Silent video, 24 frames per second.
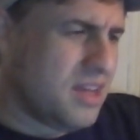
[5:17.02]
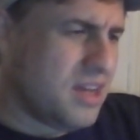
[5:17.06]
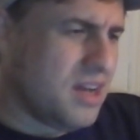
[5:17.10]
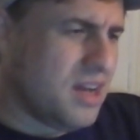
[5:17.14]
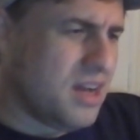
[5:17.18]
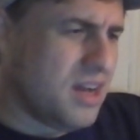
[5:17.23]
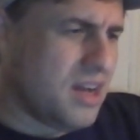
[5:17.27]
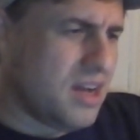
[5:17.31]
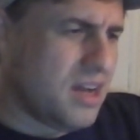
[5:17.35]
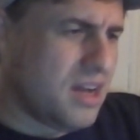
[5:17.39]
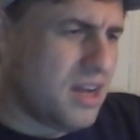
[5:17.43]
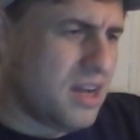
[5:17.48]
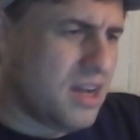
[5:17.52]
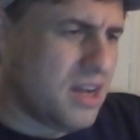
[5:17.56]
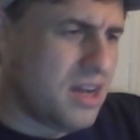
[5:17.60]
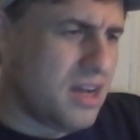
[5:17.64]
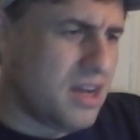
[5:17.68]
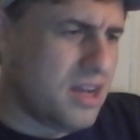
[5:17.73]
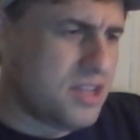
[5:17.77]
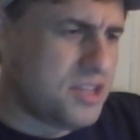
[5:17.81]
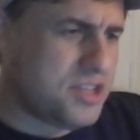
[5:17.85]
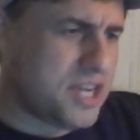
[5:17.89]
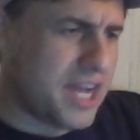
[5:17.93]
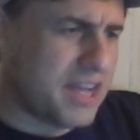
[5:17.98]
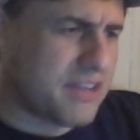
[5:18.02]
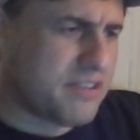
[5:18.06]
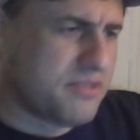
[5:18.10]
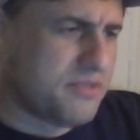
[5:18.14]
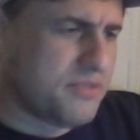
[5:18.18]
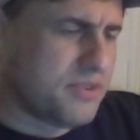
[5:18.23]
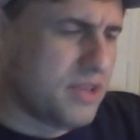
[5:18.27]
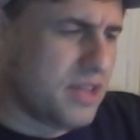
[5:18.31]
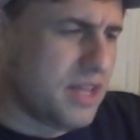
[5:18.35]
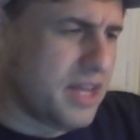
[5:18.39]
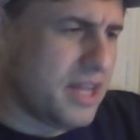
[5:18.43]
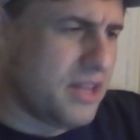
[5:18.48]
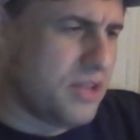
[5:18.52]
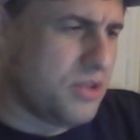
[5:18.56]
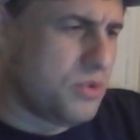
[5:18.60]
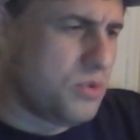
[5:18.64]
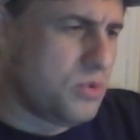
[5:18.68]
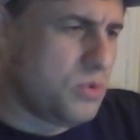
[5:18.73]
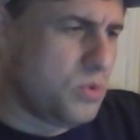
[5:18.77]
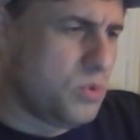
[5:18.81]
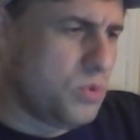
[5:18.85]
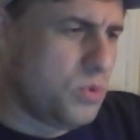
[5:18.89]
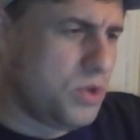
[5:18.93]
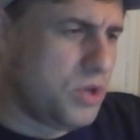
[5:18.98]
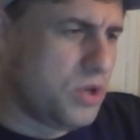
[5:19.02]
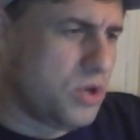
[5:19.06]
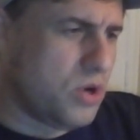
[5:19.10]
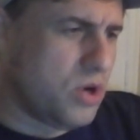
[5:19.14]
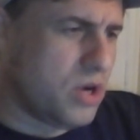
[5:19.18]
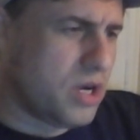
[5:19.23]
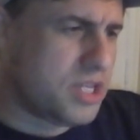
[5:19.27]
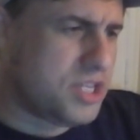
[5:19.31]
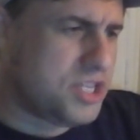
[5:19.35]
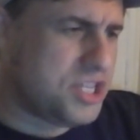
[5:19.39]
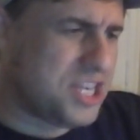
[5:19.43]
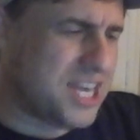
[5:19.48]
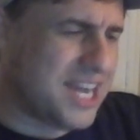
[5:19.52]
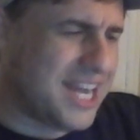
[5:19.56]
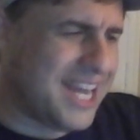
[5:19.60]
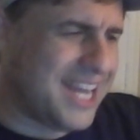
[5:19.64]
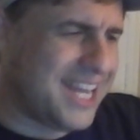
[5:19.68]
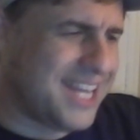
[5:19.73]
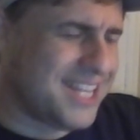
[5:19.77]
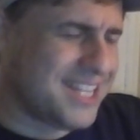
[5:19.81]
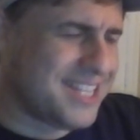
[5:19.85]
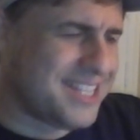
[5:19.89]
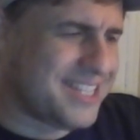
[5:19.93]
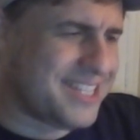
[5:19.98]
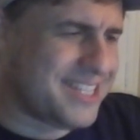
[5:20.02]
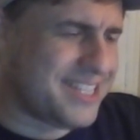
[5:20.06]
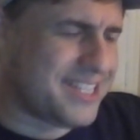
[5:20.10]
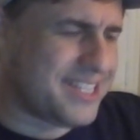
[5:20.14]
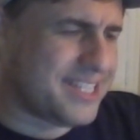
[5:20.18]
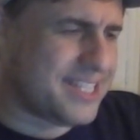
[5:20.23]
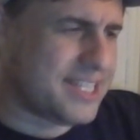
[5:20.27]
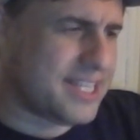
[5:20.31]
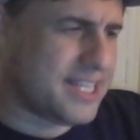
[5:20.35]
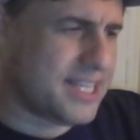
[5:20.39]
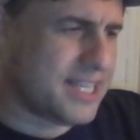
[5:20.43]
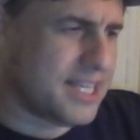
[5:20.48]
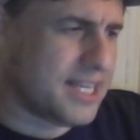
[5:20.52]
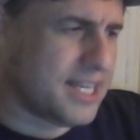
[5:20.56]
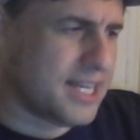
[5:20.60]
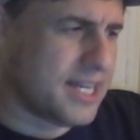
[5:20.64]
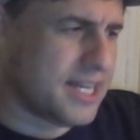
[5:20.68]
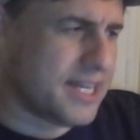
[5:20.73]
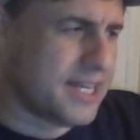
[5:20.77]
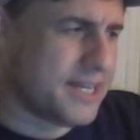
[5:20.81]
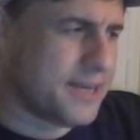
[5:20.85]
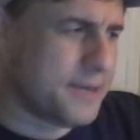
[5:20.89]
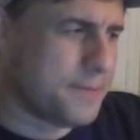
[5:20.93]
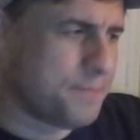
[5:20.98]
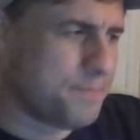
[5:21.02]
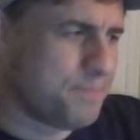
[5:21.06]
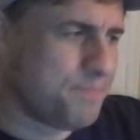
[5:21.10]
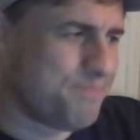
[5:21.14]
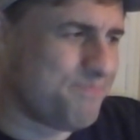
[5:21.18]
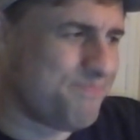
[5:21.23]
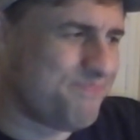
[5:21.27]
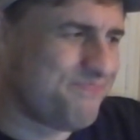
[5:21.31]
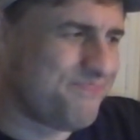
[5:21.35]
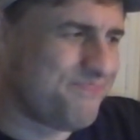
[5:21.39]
Jacksonville at New York Giants. I